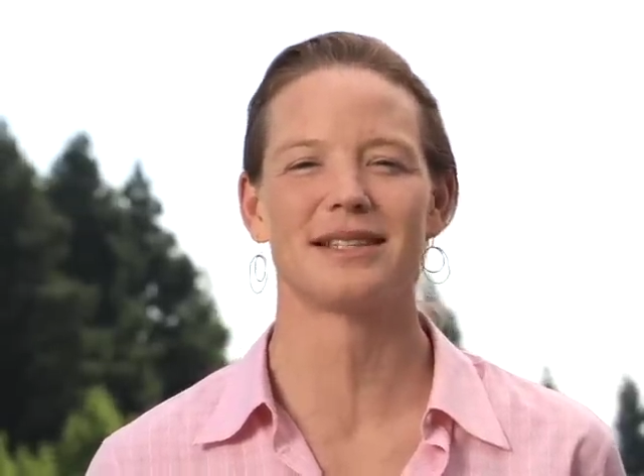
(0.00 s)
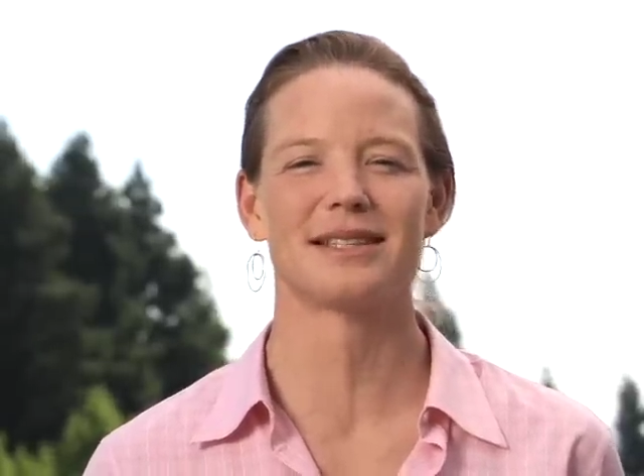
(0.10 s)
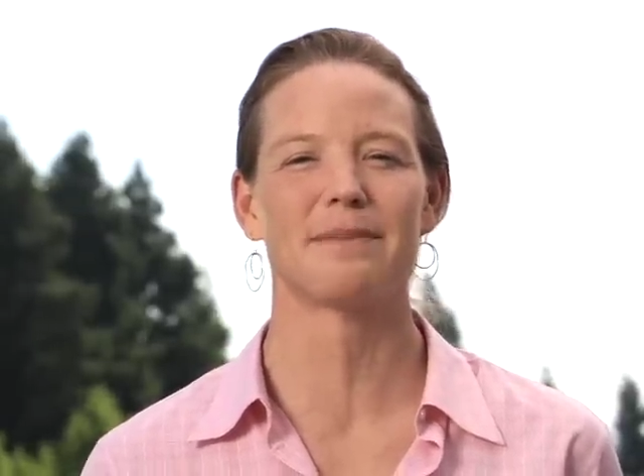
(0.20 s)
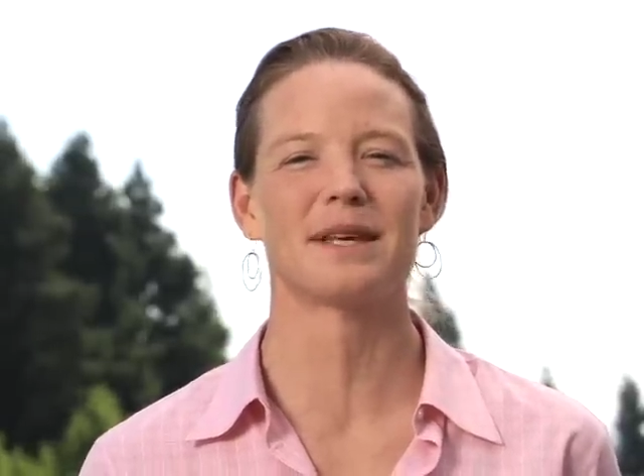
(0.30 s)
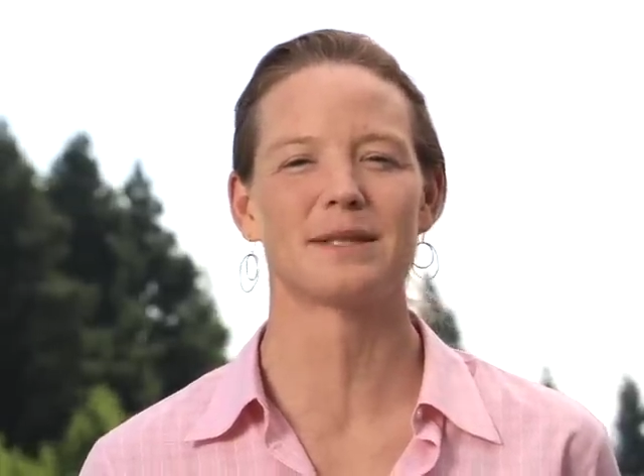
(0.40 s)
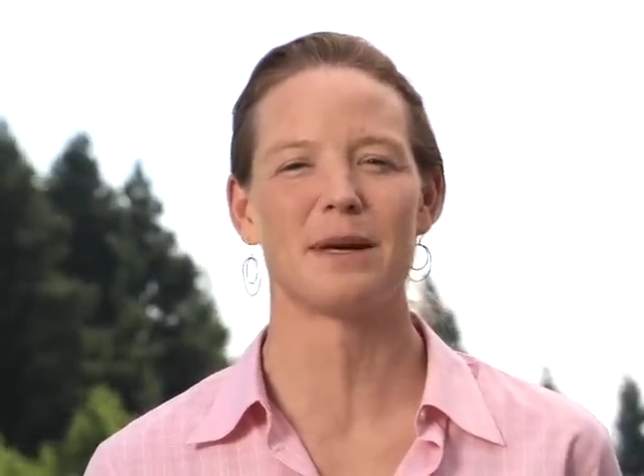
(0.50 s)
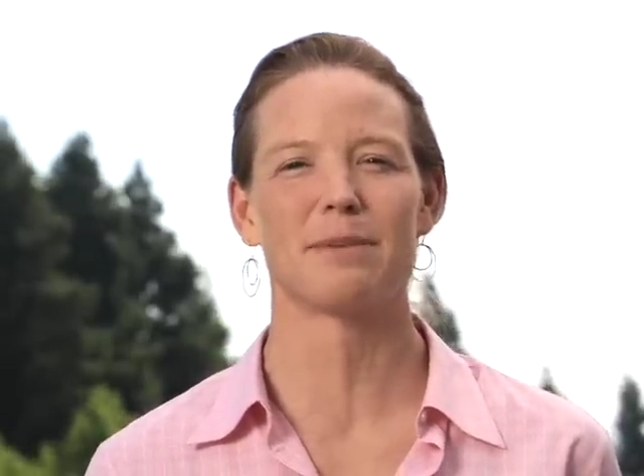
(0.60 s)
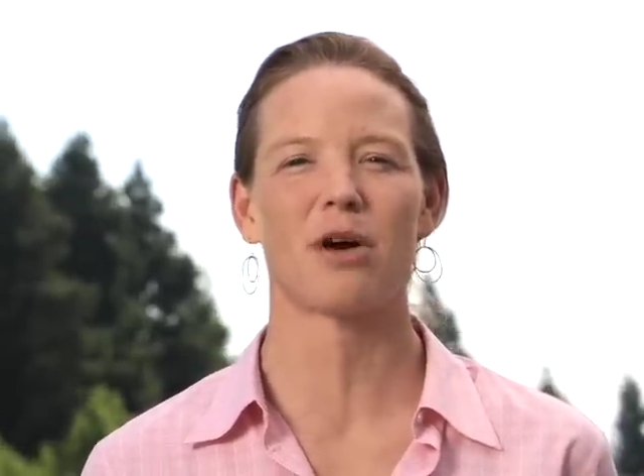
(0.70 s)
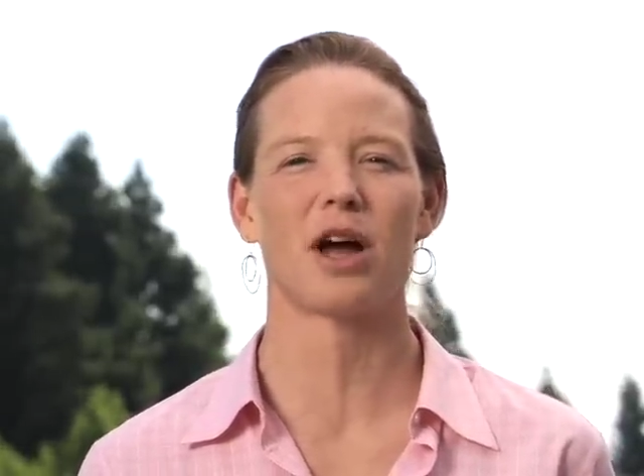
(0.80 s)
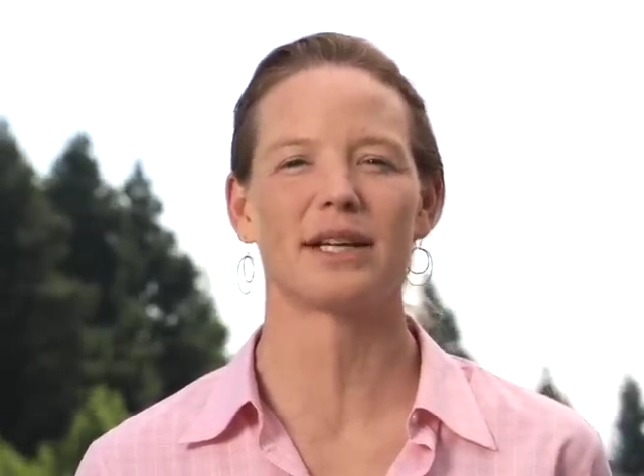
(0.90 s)
that something's
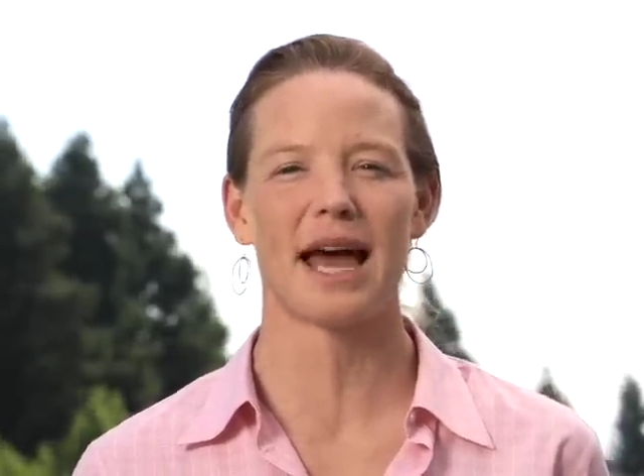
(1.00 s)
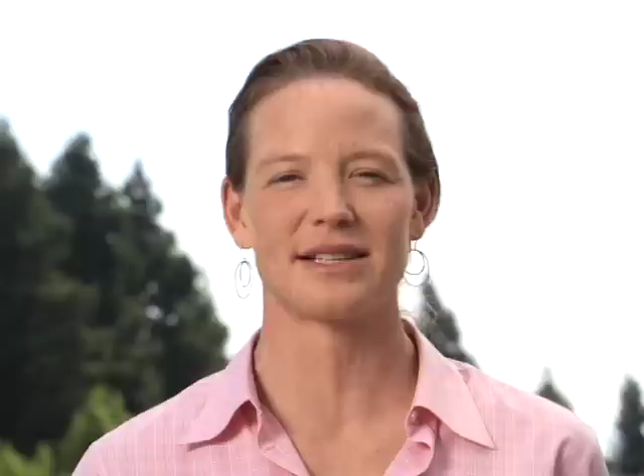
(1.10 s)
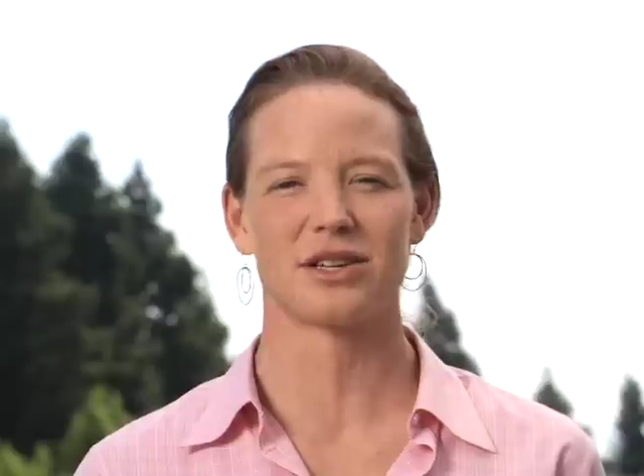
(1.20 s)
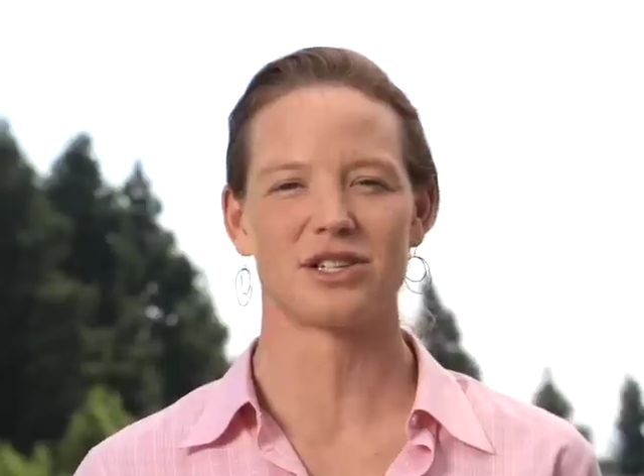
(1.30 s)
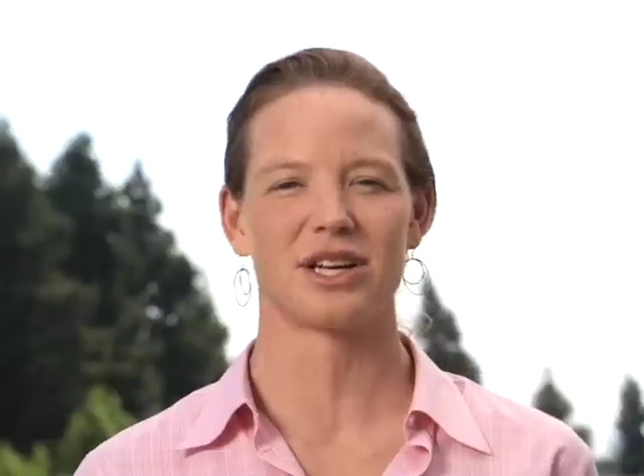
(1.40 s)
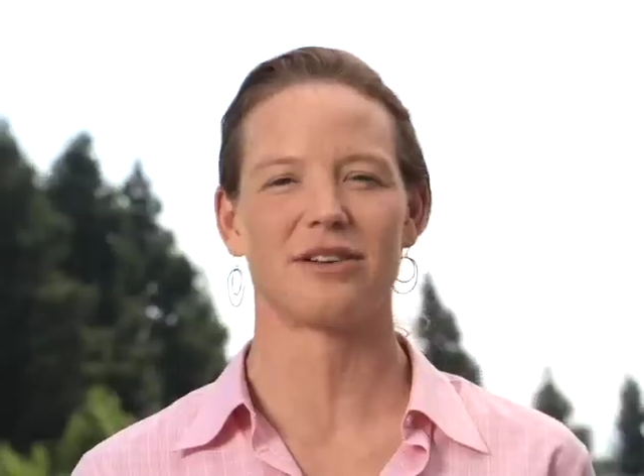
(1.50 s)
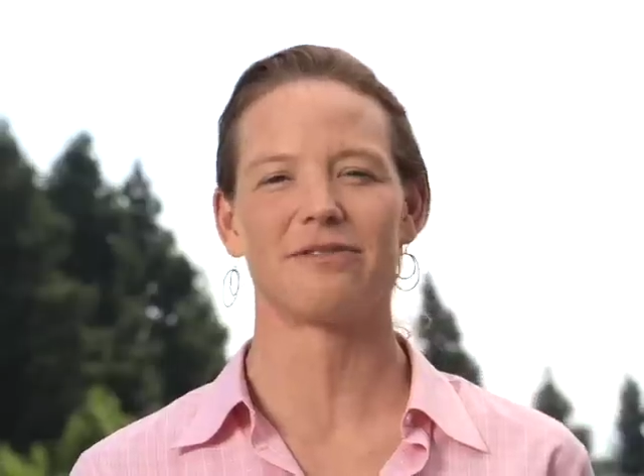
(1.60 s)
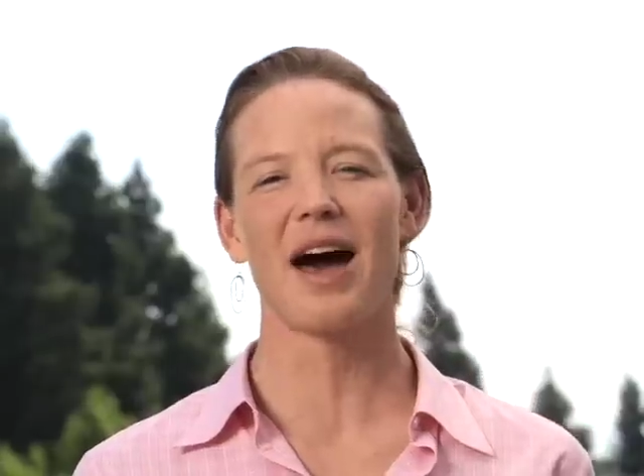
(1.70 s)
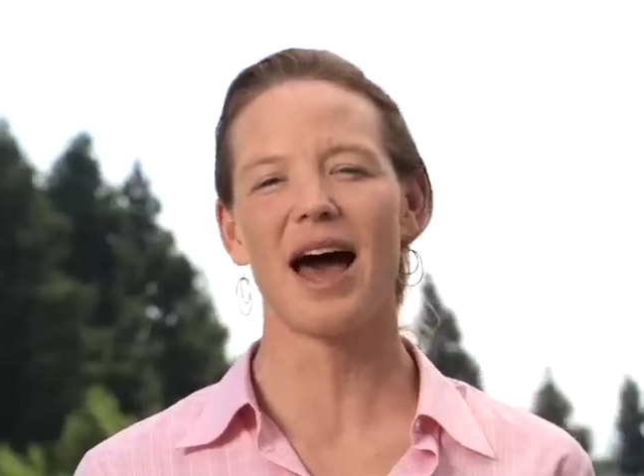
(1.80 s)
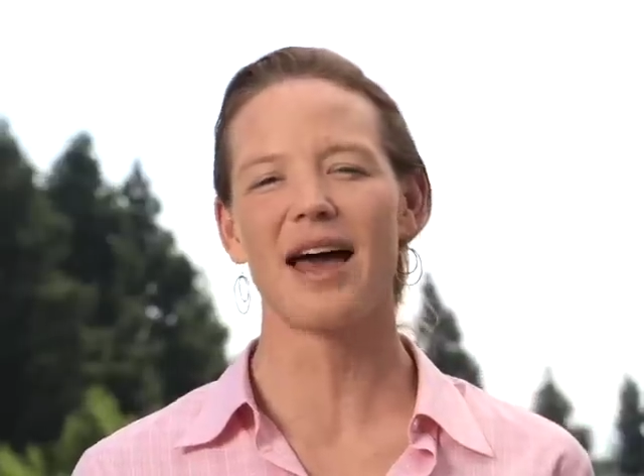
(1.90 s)
being broadcast on channel
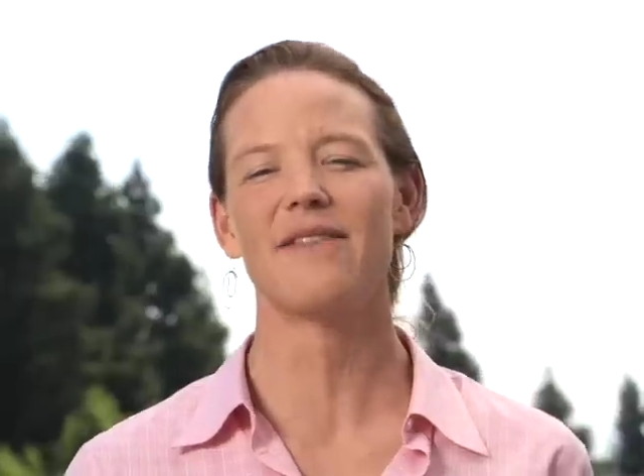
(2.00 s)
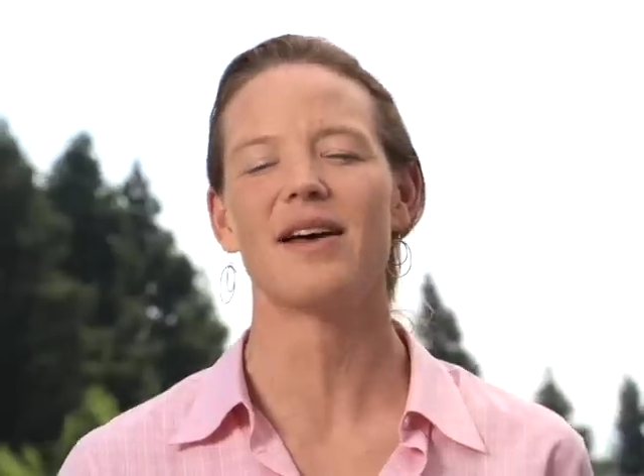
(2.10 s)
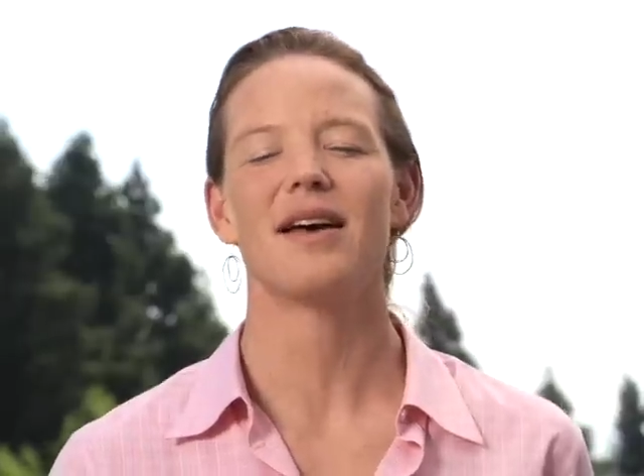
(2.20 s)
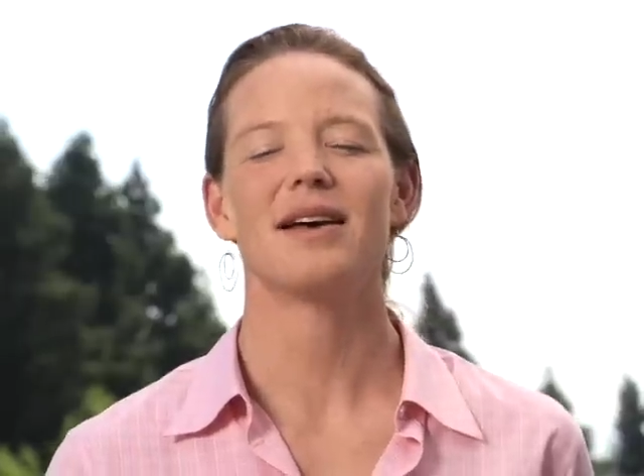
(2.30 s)
5,